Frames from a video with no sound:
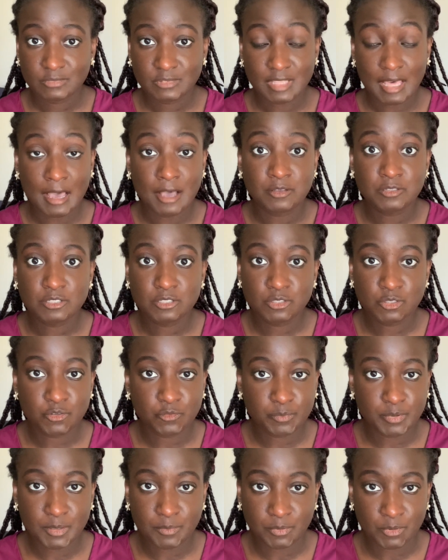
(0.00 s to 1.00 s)
thousands
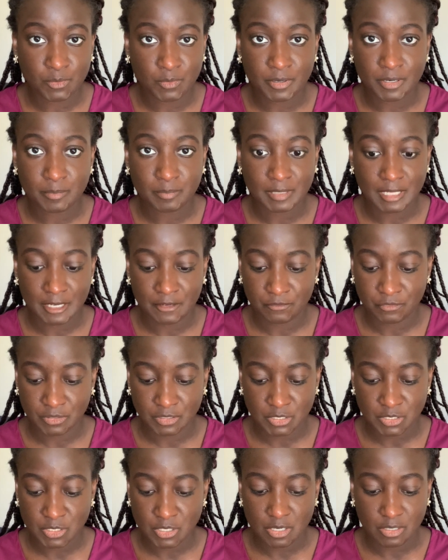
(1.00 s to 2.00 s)
of people were applying for
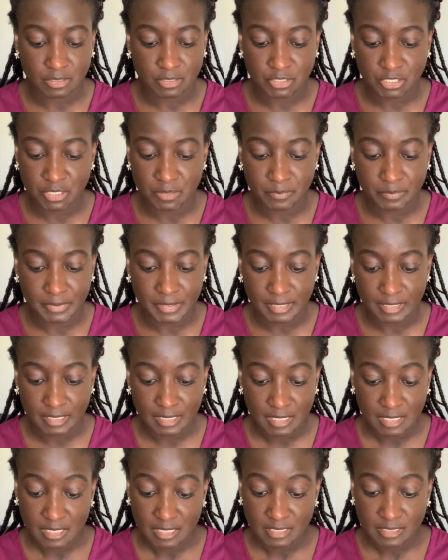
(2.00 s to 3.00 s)
the scholarship, but
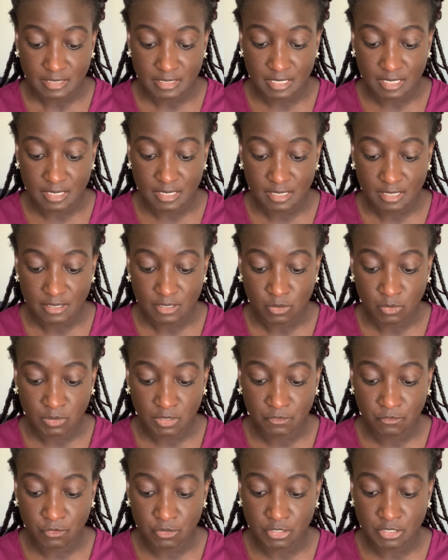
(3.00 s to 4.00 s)
see,
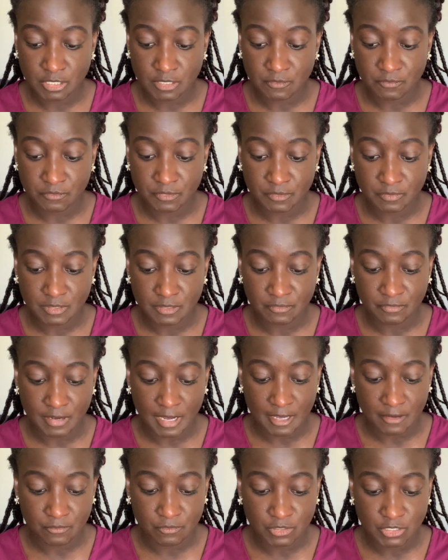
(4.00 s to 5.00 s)
only
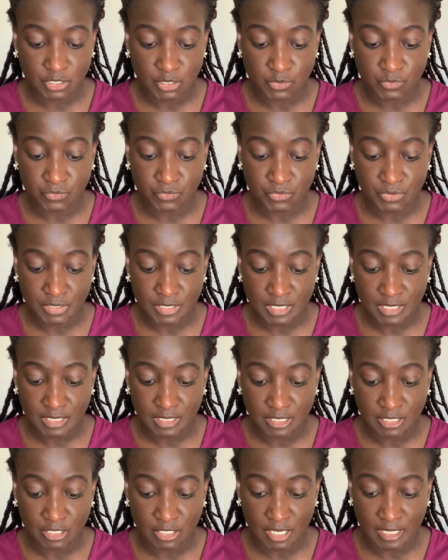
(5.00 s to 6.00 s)
455, which is
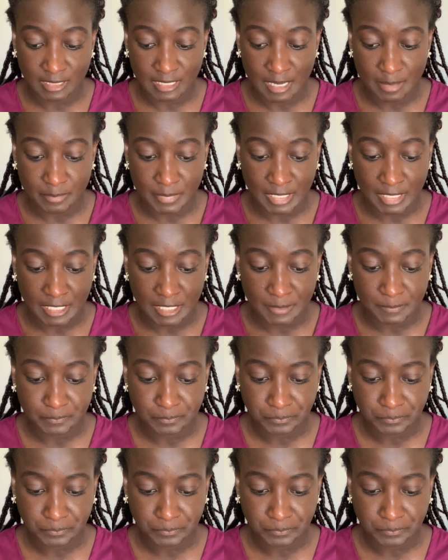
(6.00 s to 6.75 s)
really not that many.